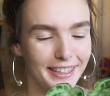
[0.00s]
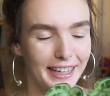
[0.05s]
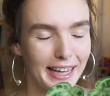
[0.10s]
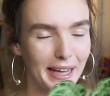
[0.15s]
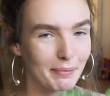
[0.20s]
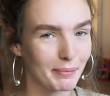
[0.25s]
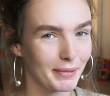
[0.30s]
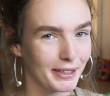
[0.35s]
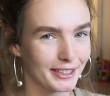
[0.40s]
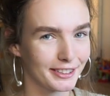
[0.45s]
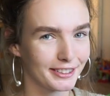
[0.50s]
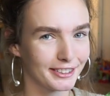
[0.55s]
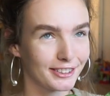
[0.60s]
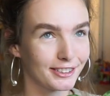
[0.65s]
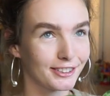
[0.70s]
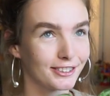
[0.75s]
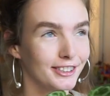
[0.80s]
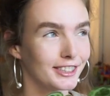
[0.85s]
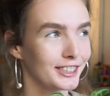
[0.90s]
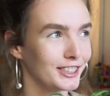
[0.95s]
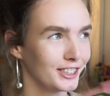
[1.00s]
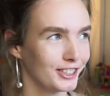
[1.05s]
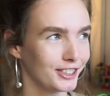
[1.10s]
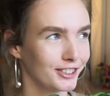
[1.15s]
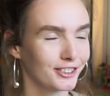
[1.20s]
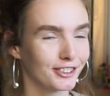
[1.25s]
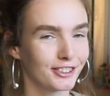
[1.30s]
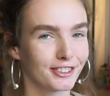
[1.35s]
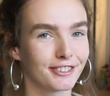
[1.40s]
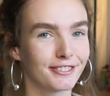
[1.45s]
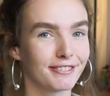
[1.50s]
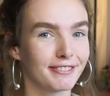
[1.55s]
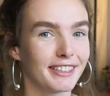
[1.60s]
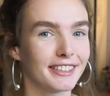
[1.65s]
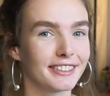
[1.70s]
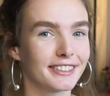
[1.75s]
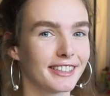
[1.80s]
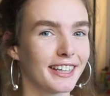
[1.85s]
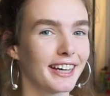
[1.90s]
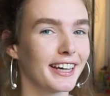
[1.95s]
ambient conditions
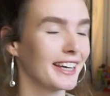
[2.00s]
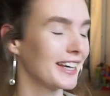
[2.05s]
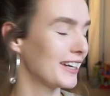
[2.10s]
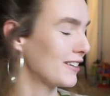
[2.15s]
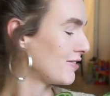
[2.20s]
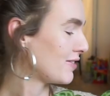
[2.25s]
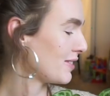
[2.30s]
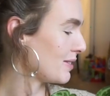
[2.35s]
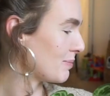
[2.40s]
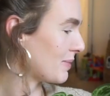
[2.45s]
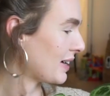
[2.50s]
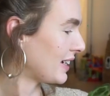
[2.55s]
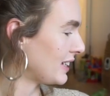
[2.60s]
that I have in my